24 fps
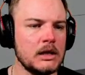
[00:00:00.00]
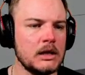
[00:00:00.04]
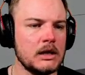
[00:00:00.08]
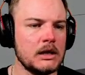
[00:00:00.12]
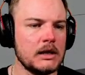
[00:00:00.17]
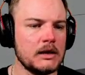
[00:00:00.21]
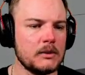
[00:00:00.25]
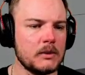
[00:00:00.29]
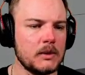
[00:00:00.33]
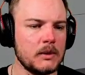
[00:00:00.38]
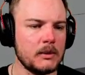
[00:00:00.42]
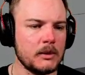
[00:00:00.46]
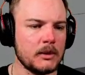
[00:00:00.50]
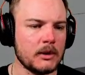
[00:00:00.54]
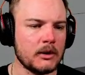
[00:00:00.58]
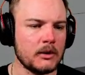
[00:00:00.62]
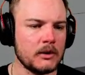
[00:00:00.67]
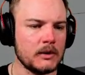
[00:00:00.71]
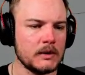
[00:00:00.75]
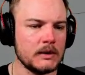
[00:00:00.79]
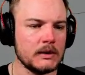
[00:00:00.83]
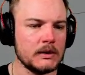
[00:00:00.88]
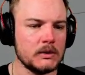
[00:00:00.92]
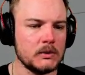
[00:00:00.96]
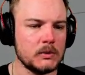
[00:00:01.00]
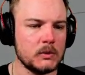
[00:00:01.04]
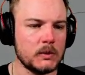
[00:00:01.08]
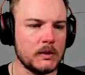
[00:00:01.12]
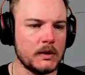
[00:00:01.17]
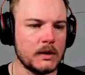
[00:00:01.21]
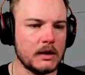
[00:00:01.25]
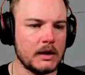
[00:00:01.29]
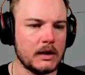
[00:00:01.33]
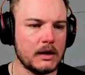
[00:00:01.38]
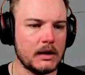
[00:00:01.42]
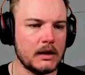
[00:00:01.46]
The way we're going to do
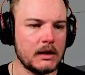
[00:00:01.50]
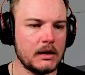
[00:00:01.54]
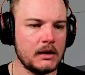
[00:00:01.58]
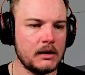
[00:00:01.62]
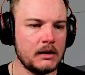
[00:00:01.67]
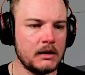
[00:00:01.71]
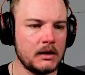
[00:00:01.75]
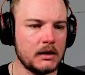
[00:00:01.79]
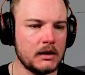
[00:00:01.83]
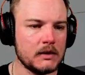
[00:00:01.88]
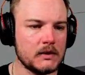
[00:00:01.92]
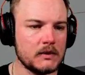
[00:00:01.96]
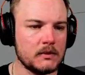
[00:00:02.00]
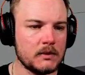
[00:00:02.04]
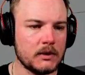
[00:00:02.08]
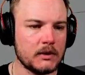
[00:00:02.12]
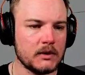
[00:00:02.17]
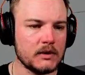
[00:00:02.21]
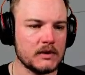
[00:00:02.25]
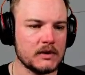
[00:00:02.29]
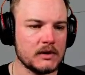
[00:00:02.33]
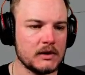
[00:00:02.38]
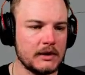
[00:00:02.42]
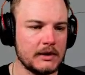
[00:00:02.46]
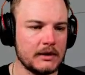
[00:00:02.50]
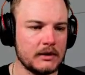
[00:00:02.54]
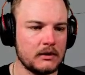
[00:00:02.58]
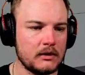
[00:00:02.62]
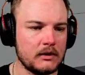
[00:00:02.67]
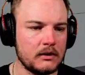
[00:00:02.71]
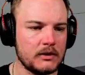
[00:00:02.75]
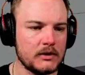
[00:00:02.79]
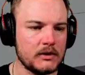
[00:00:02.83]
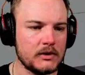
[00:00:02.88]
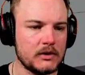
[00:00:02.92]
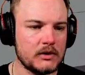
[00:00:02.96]
that is we're going to select all the
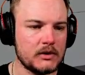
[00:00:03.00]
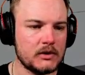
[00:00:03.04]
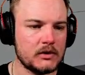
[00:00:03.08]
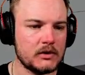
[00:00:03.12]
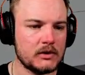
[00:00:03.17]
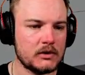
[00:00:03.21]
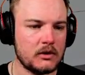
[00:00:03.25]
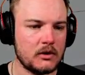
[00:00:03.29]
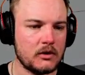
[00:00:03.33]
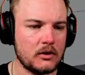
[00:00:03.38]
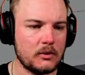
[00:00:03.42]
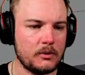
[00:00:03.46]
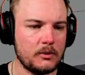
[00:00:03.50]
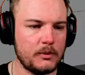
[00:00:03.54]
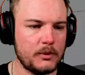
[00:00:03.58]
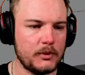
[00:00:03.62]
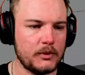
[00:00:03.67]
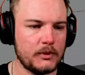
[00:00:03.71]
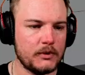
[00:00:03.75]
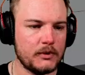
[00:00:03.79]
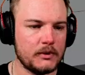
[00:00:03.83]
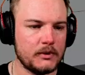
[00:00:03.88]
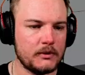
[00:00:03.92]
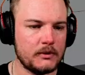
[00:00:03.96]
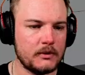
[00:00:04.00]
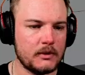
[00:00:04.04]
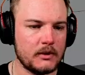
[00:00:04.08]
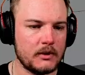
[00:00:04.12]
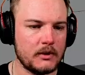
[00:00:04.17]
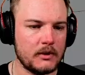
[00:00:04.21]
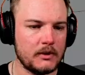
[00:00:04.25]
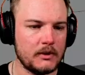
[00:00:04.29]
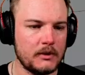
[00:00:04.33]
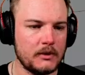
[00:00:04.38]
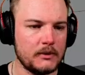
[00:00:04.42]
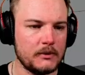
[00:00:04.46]
sharp. Where are
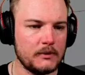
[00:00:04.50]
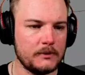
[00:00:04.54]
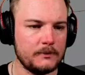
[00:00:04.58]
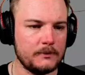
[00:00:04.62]
you?